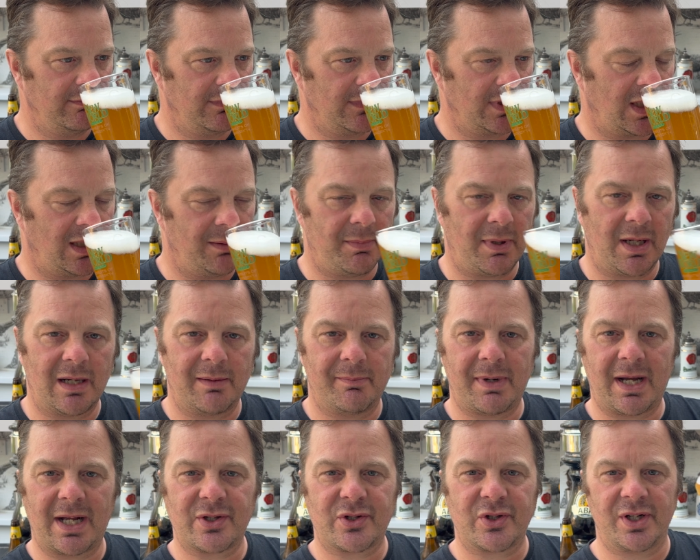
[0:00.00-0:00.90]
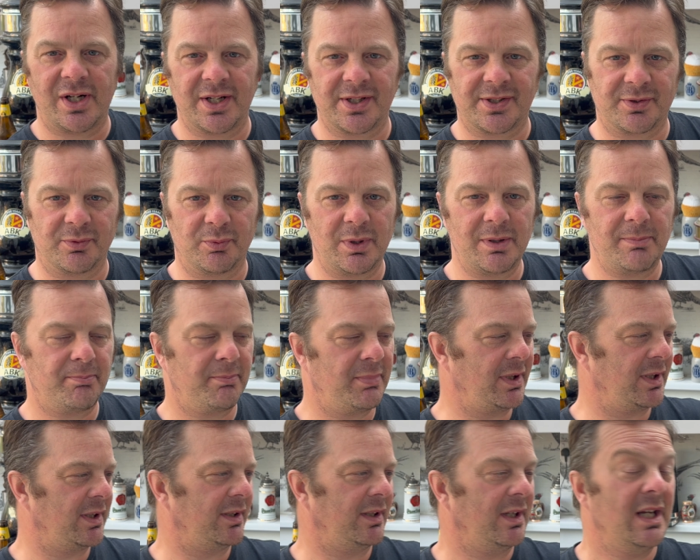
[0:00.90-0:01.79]
am I imagining it's a wheat
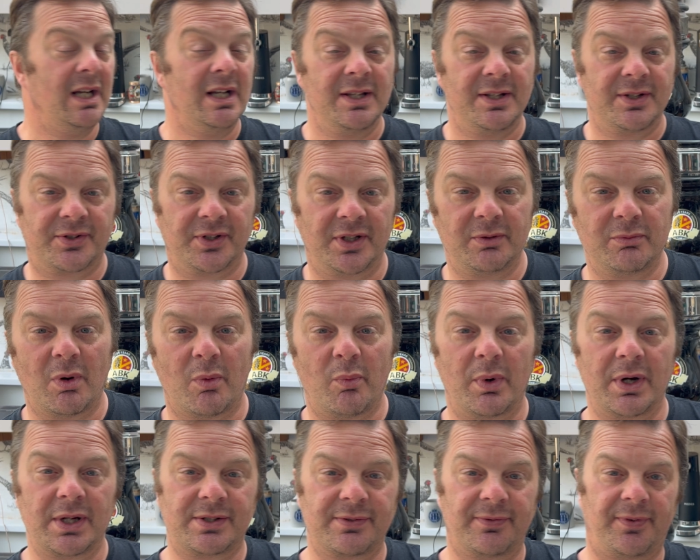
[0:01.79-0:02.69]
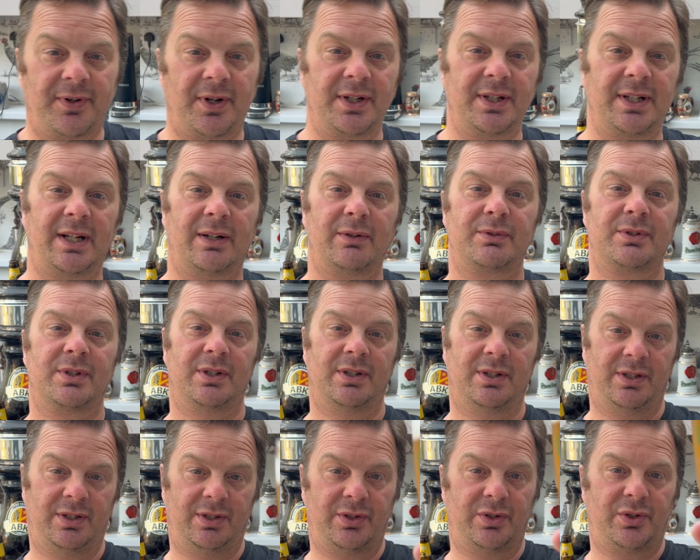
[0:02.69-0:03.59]
beer? There's only one way to find out.
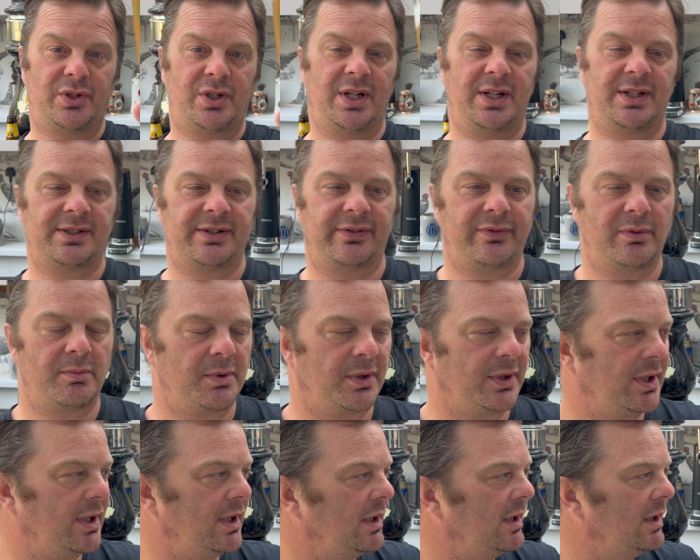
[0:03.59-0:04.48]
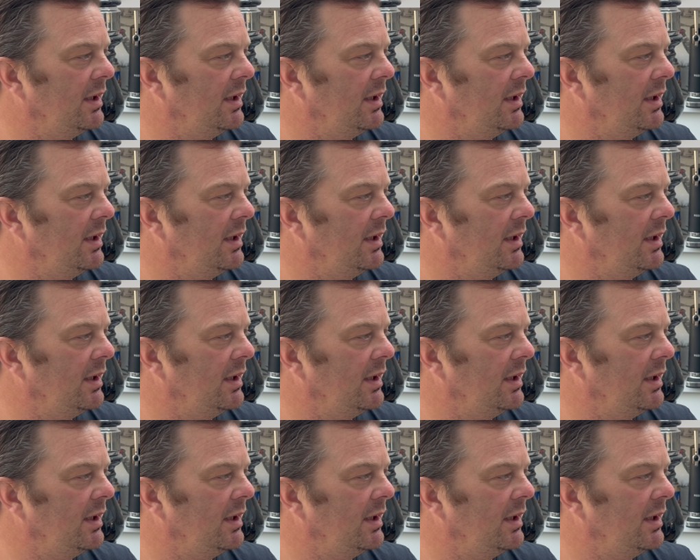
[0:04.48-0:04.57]
Cheers, everybody.